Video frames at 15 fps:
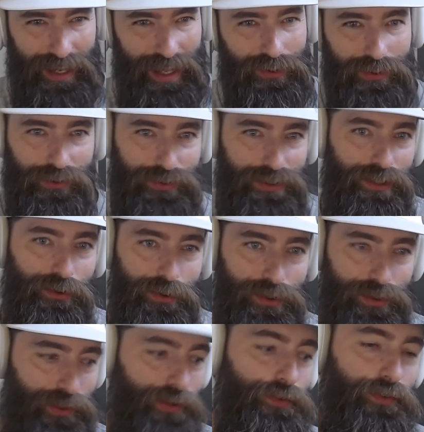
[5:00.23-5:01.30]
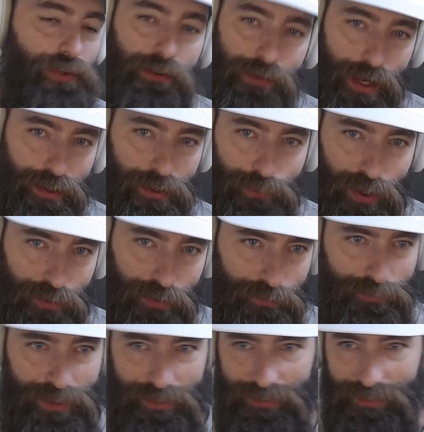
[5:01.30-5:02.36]
How do you deal with the free rider
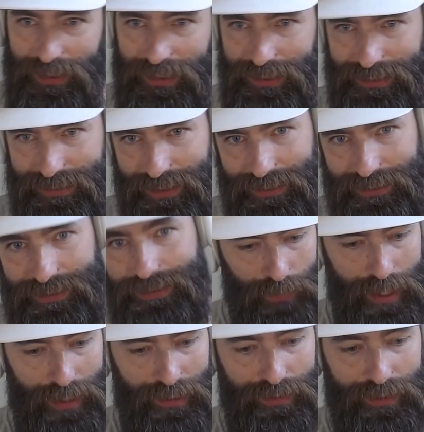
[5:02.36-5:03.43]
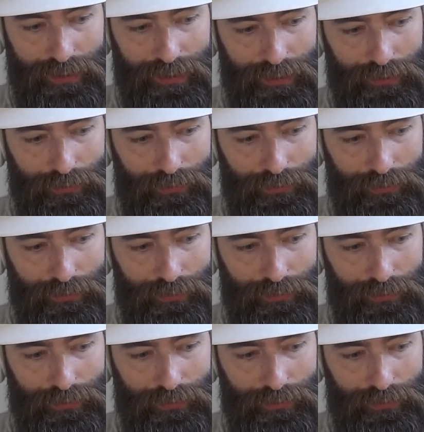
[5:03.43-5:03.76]
problem that exists? And I think